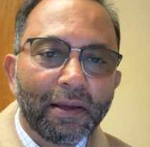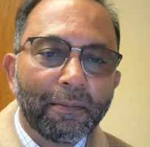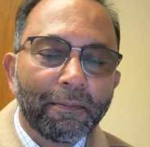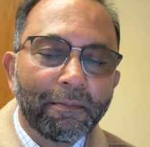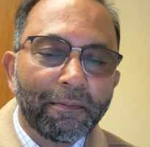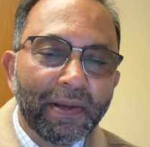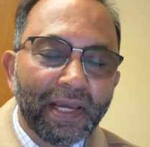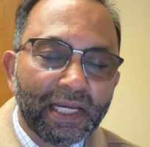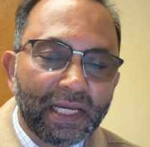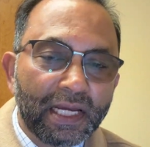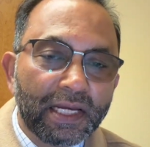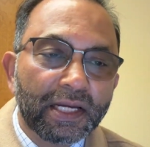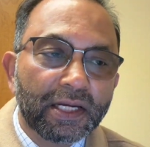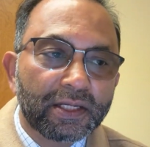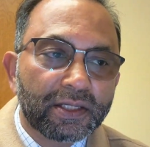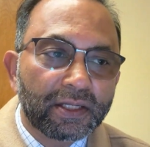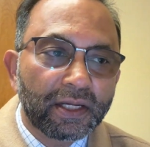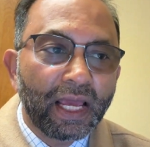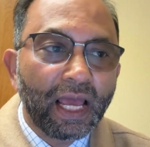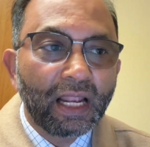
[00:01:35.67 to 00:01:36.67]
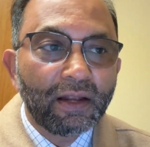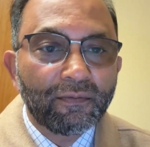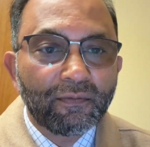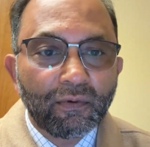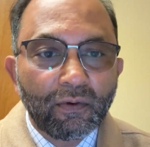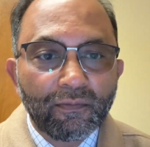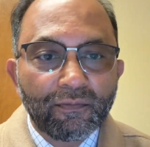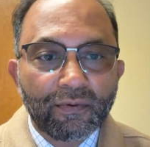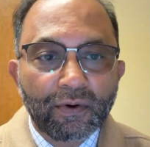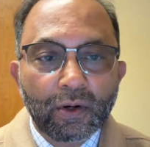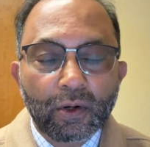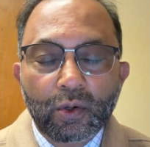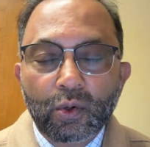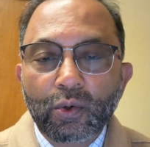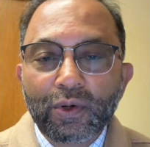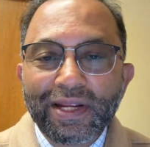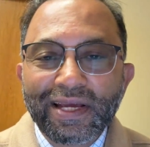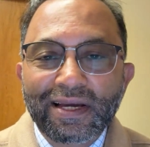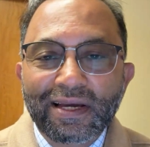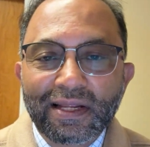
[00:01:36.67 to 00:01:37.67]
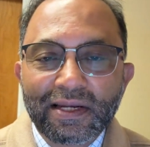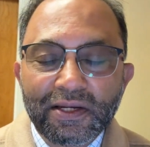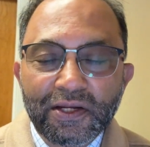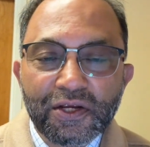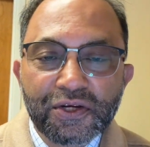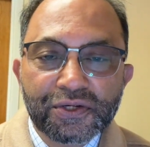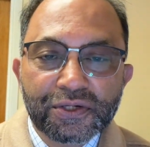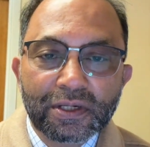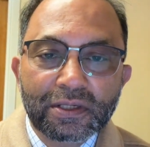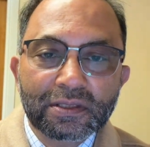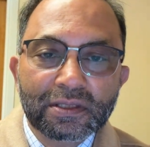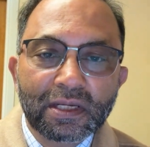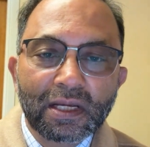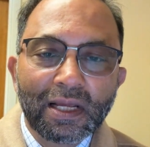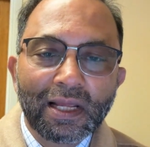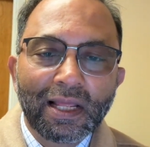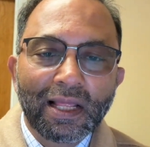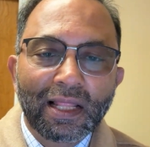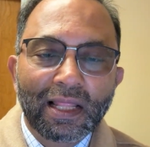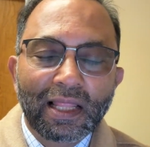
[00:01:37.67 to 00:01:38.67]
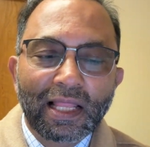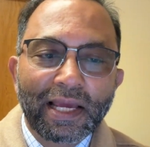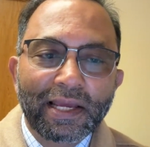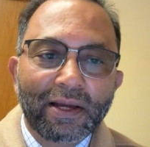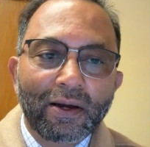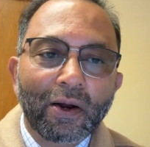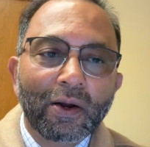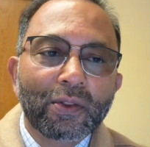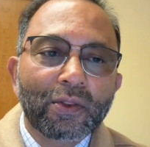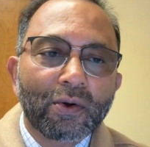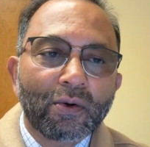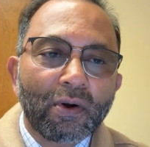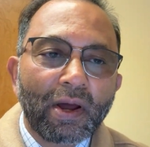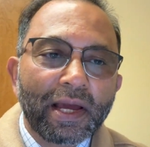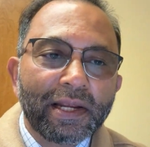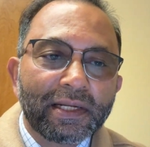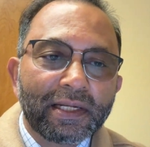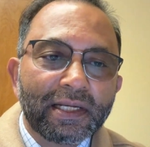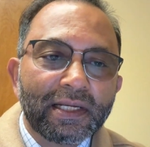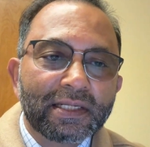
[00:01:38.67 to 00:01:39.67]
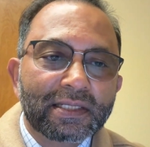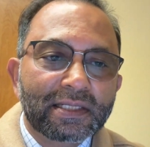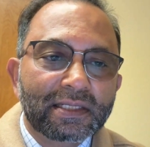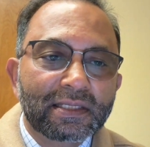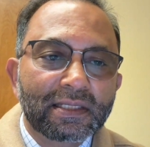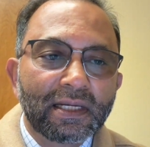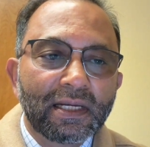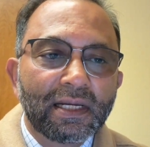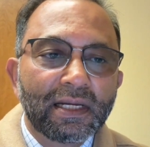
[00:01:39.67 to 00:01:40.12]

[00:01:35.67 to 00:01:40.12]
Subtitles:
making it helpful for chronic conditions like arthritis